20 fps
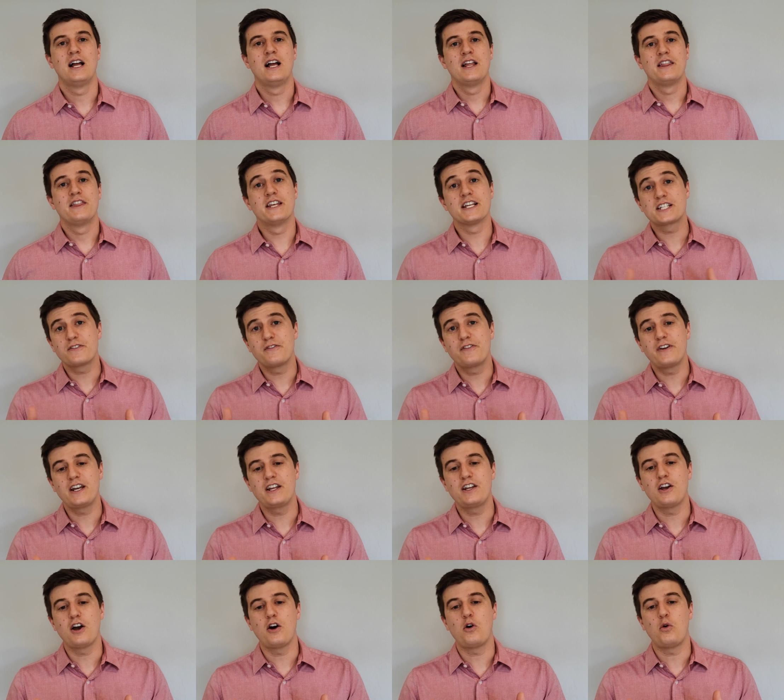This
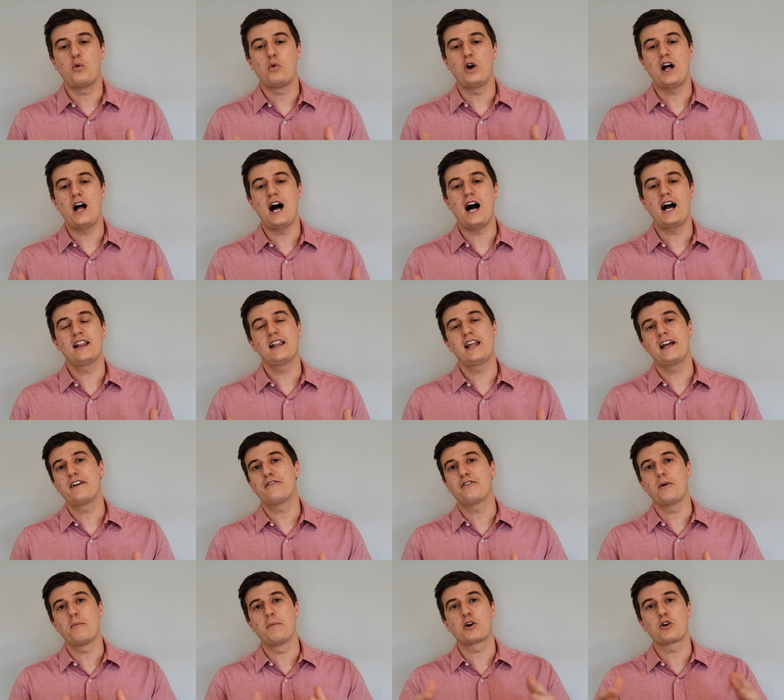video will highlight
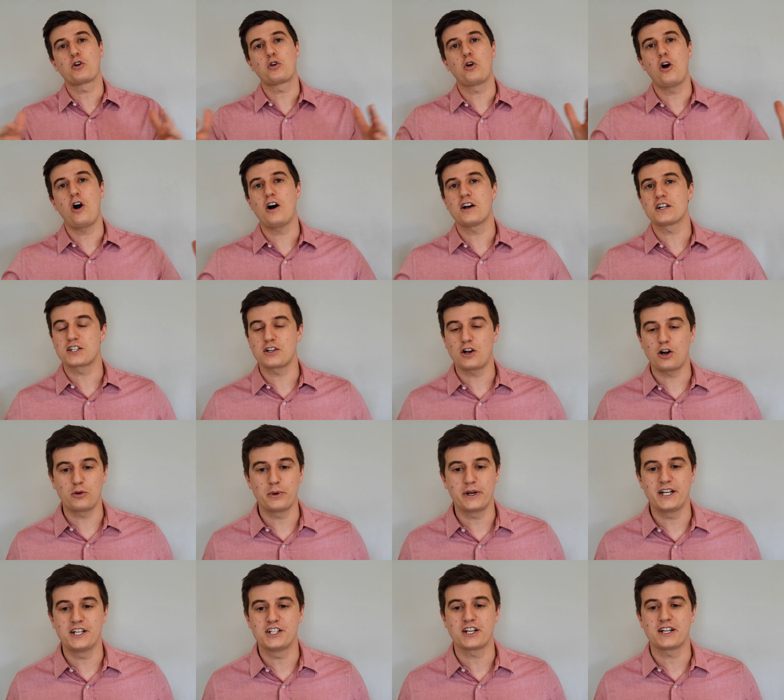from across our
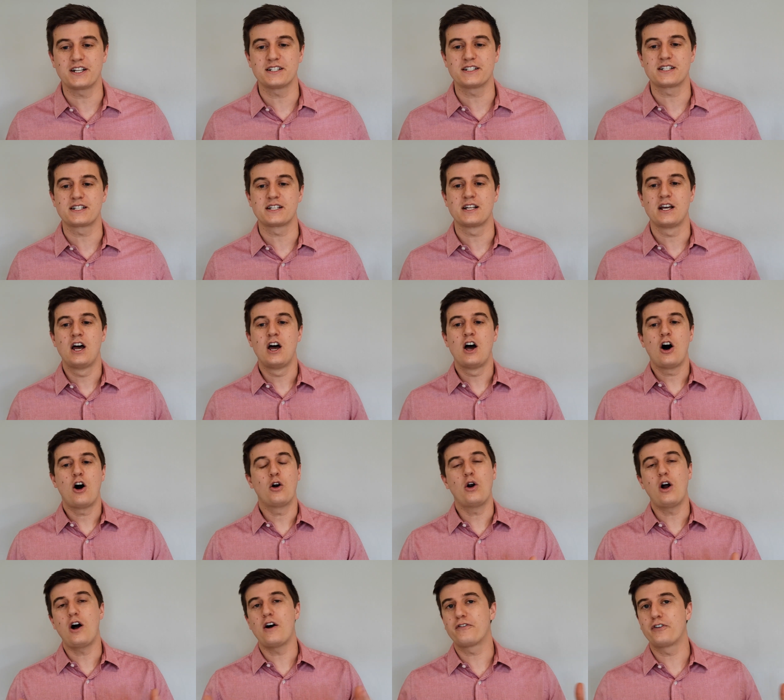regions,
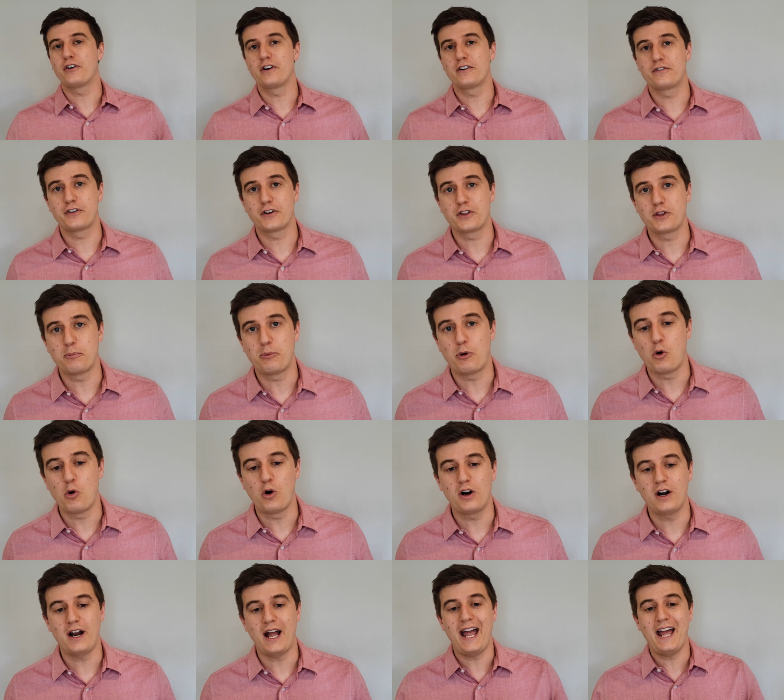our offering for the
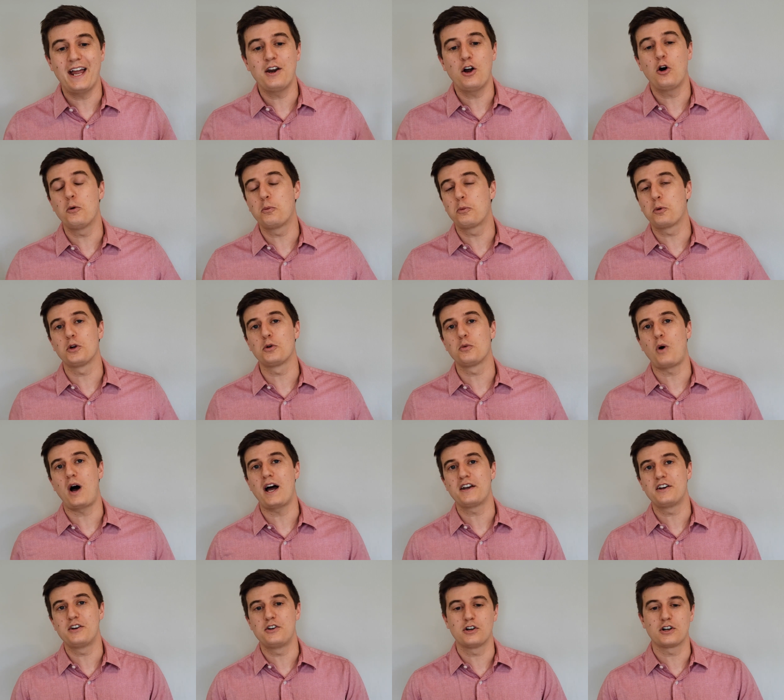poor, and Hope
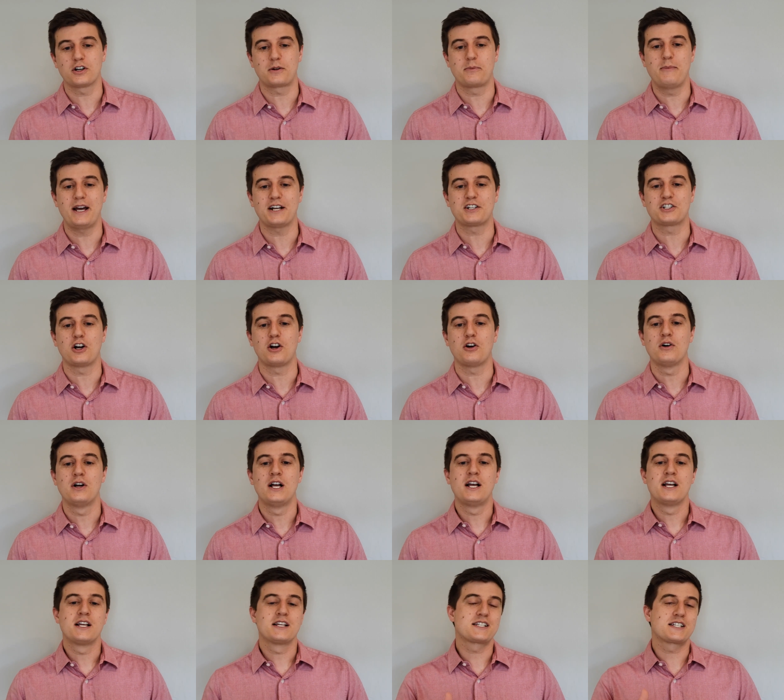Worldwide New York Metro,
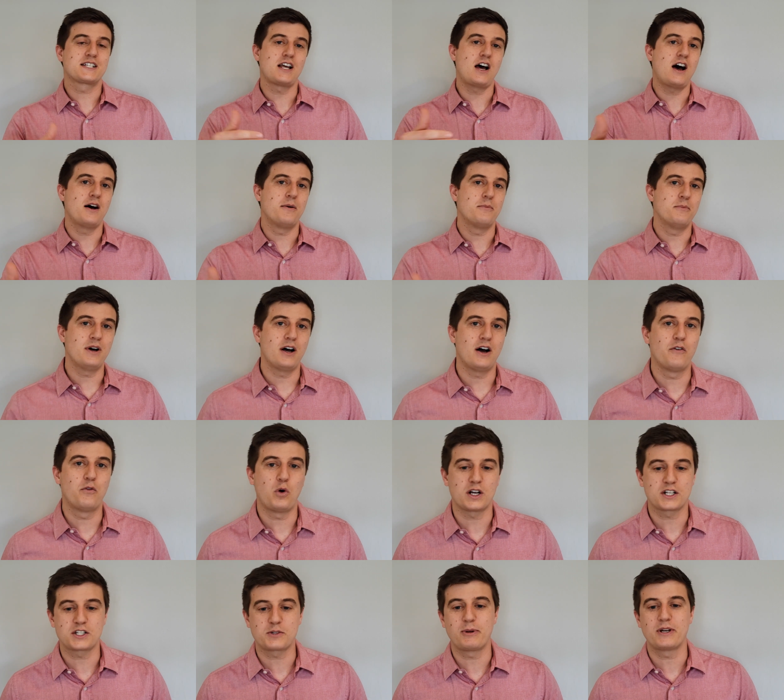some of
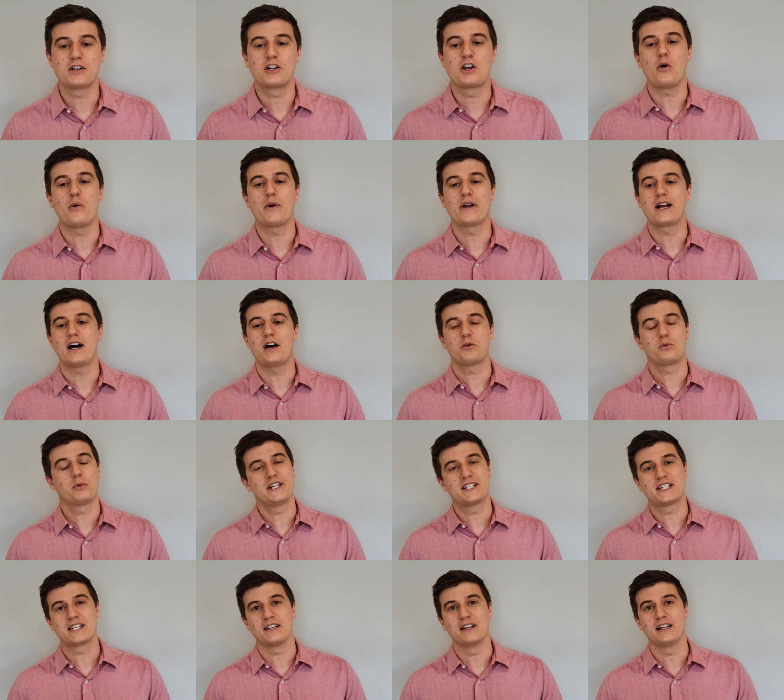what's been going on
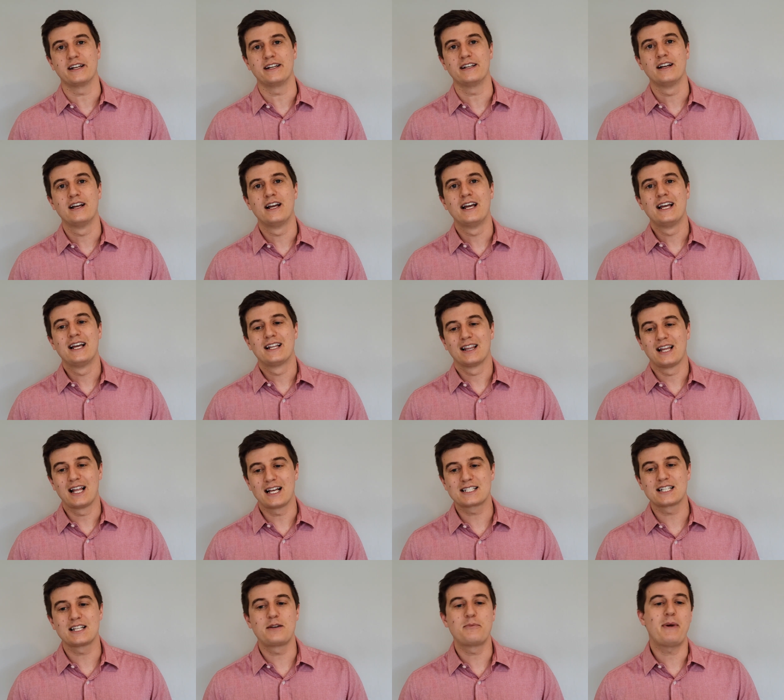recently.
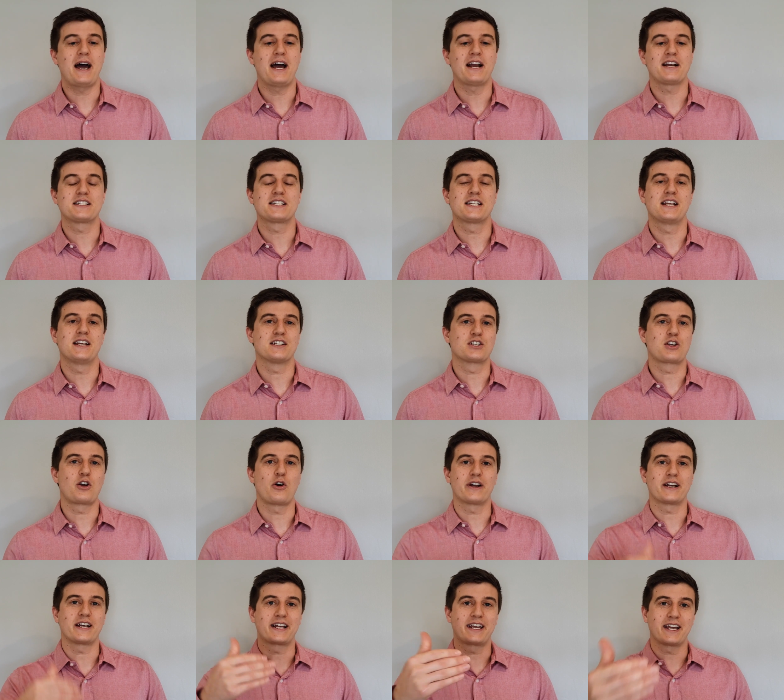Leslie Madison is
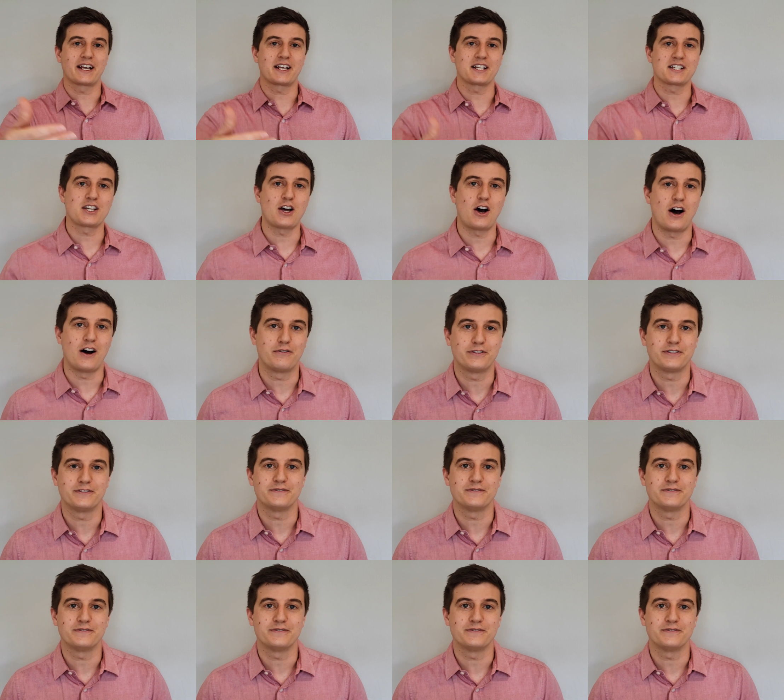going to kick us off.